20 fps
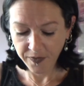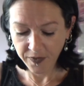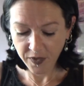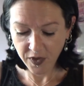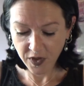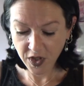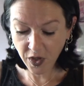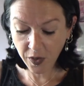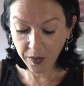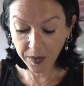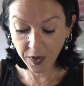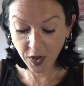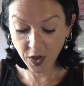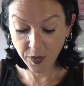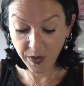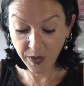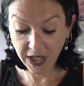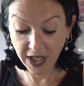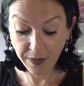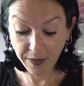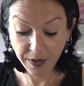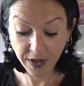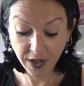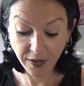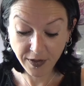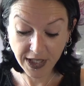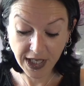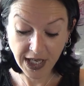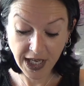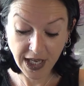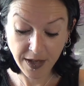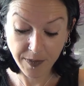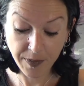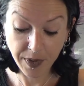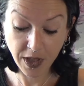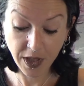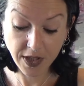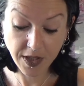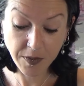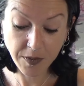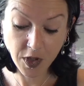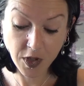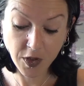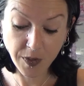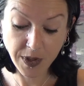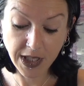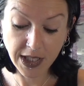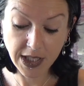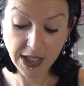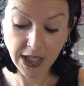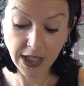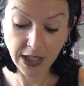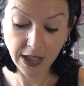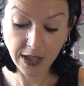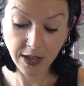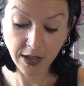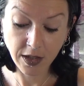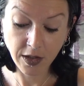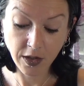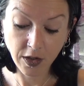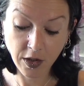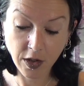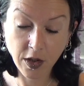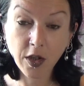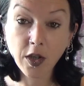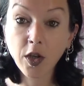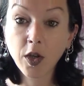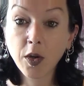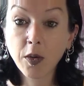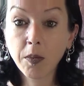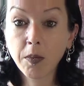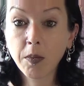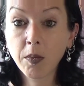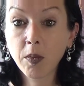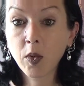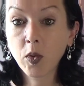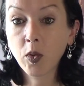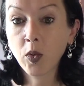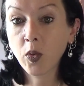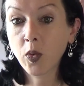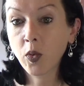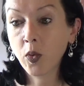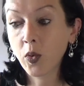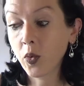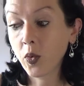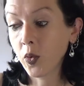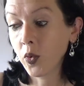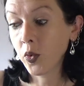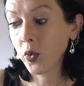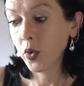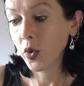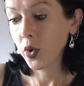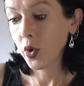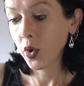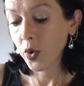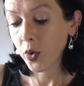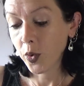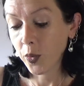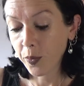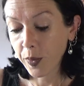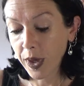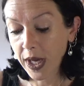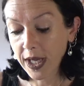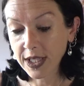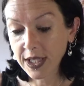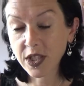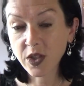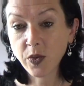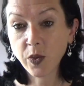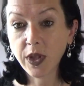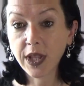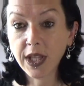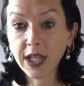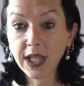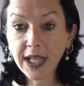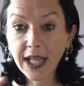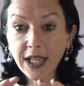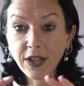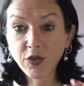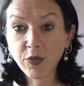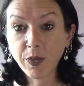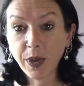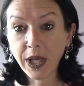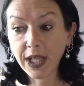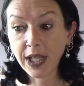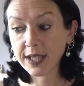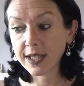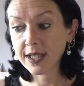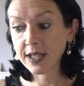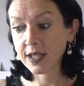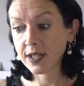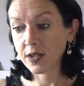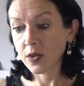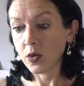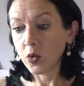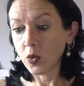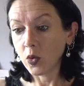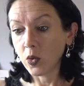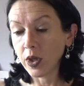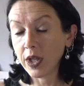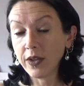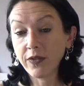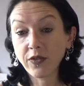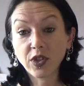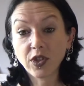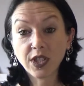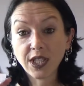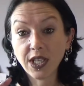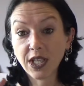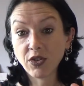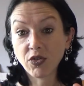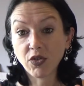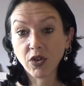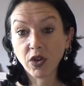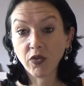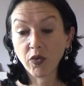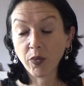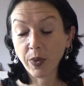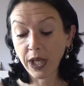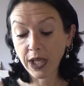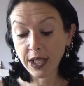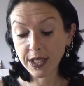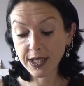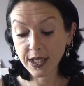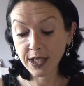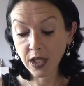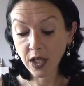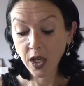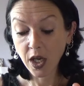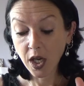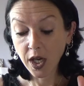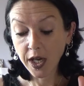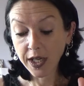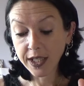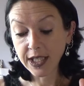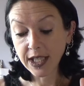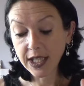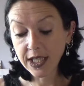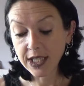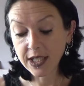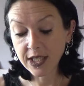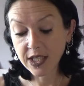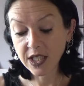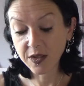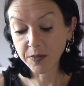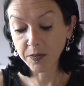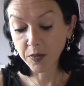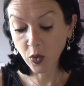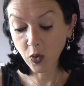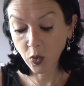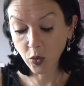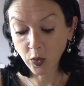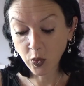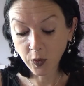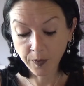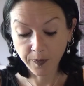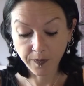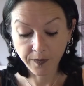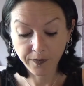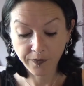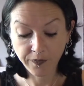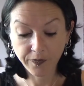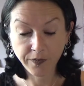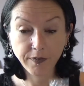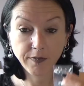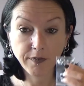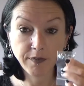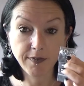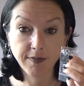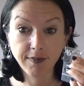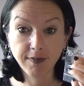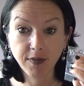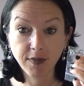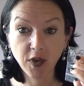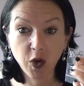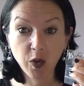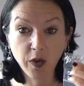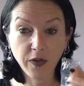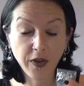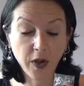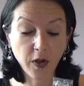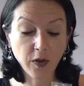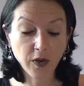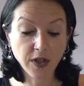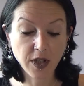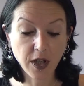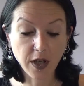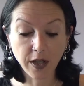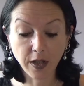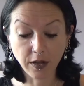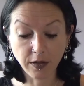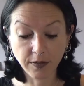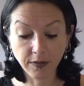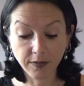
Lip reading: So I'm going to be keeping those in here because I'm going to be knitting more patterns with lace repeats or even just intricate repeats. I needed some more UFO style